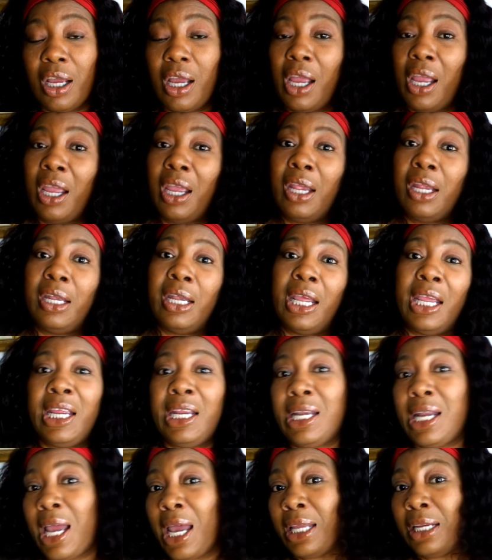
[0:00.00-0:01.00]
and they
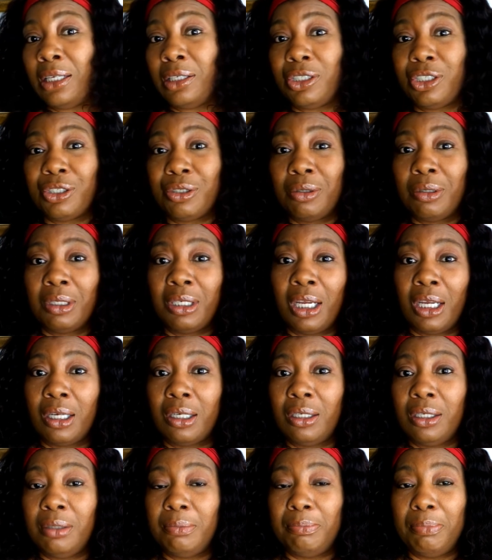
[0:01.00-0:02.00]
not enjoying that
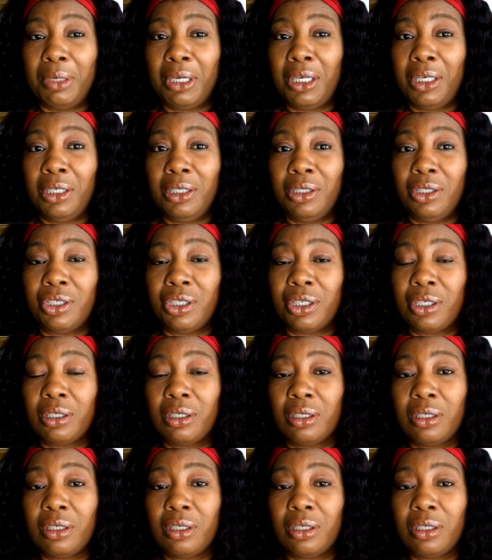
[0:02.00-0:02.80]
good beach